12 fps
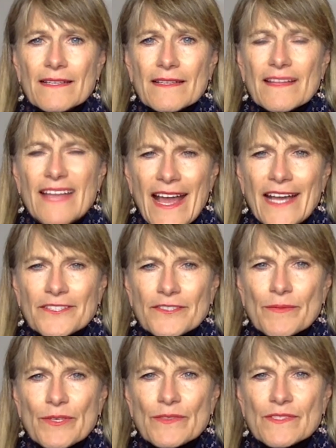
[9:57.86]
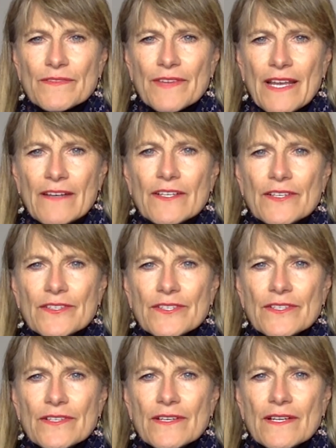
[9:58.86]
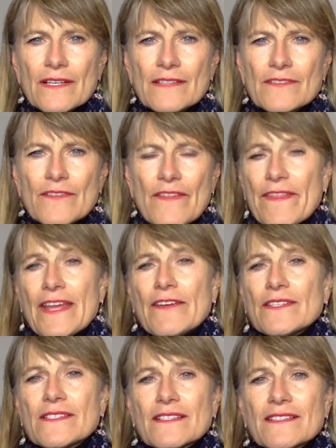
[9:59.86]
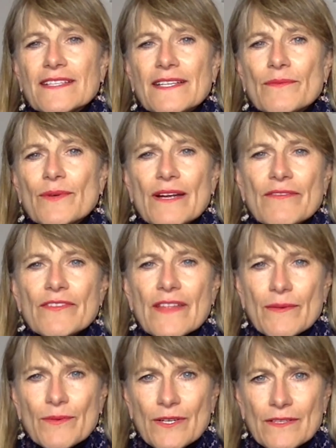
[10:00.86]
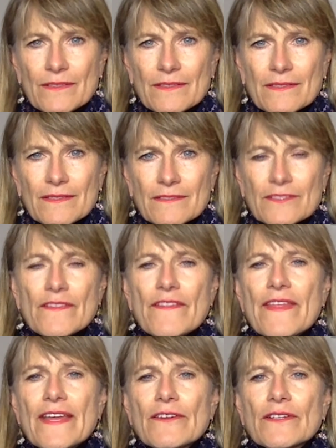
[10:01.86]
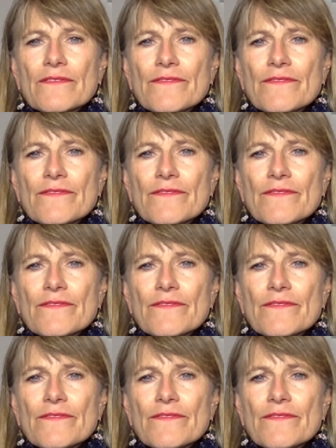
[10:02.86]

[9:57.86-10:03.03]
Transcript: the attributes of character so that they could succeed wherever they were, so that they could